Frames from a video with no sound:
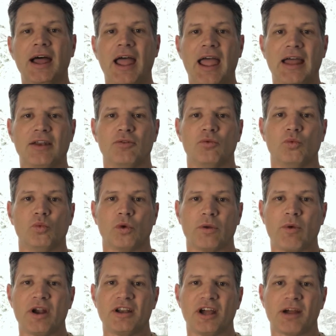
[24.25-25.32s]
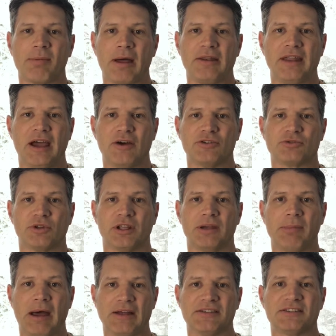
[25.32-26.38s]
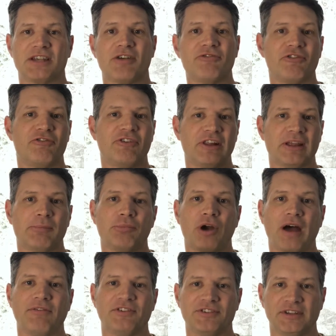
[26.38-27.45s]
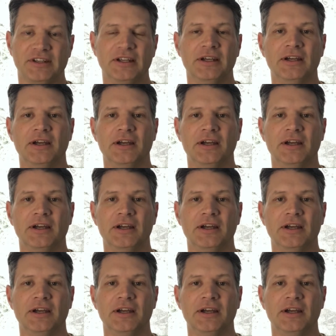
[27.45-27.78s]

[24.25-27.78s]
And what I want to talk about now is really about self-fulfilling prophecy.